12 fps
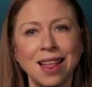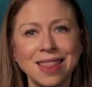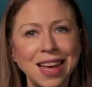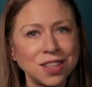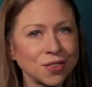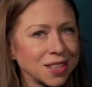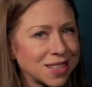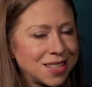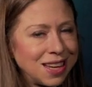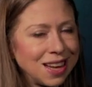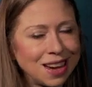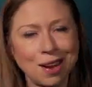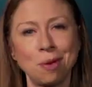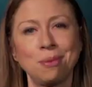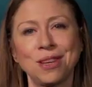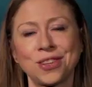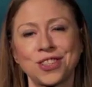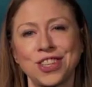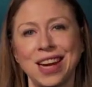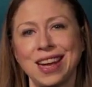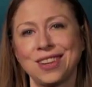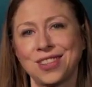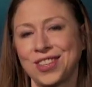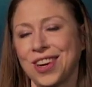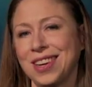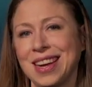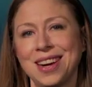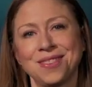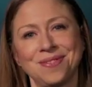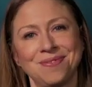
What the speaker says: Thanks for listening, and I hope that you'll check out Start Now.